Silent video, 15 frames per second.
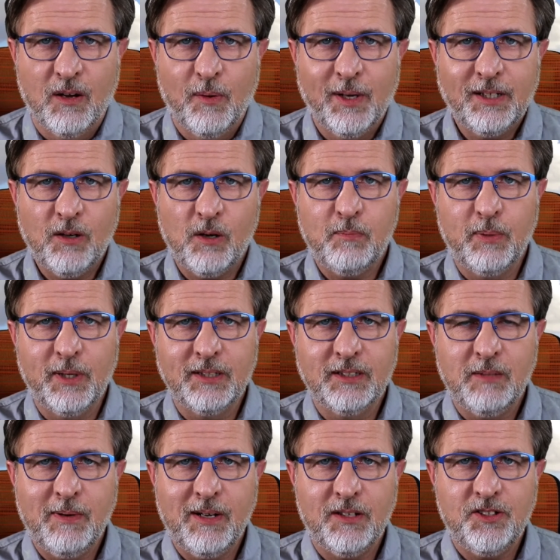When God
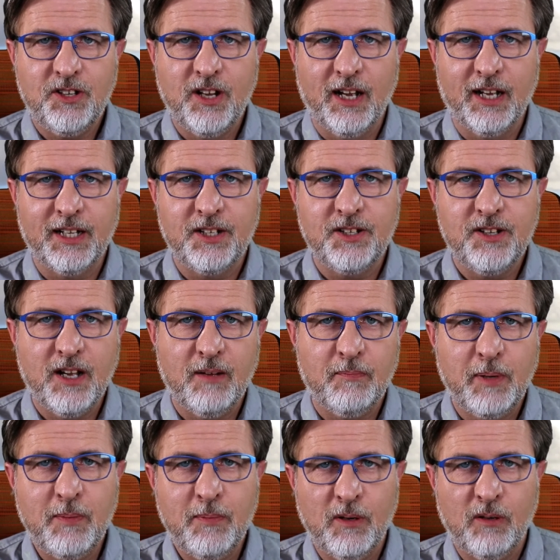brings about change
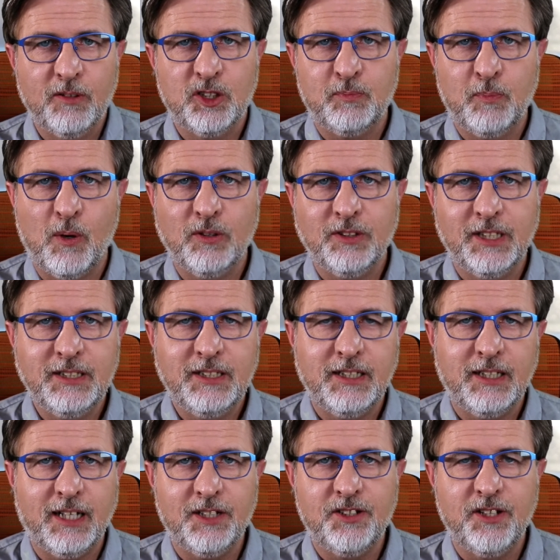and people are responding
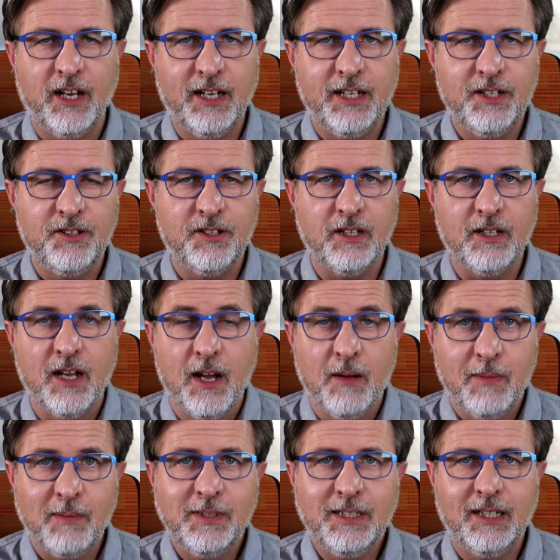to that change, and
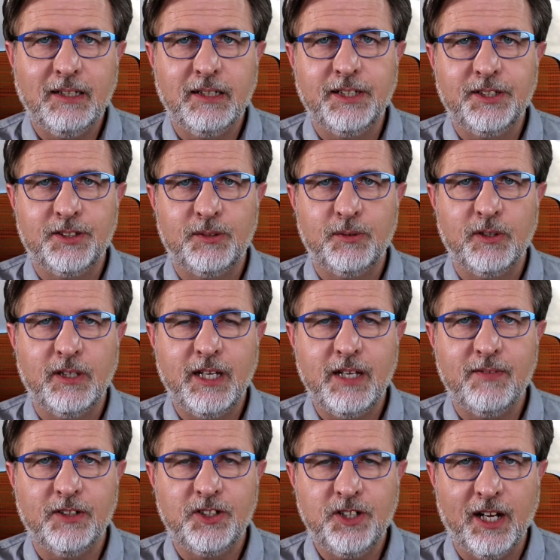maybe that leads to
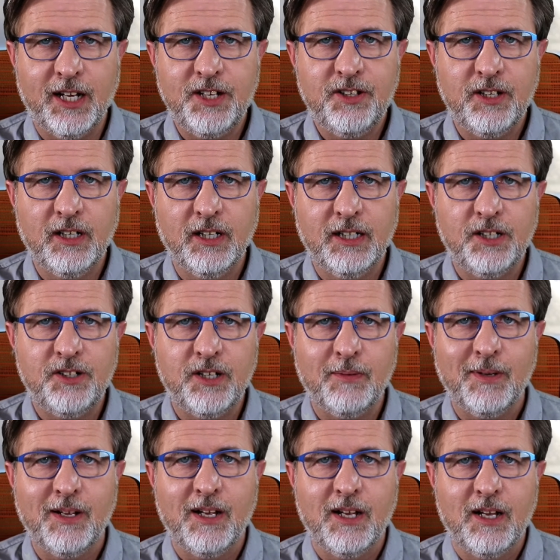even change in leadership,